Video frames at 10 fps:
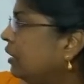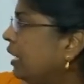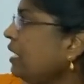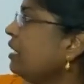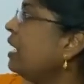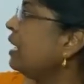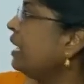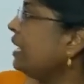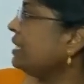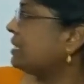line.
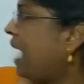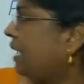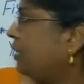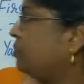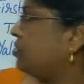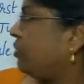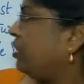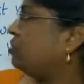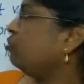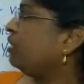He sat up
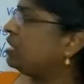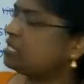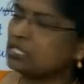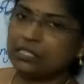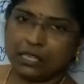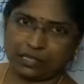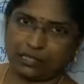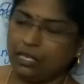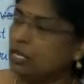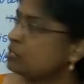straight to eat a nut.
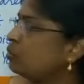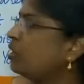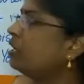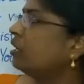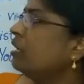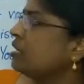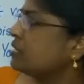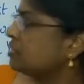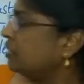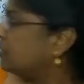So here sir,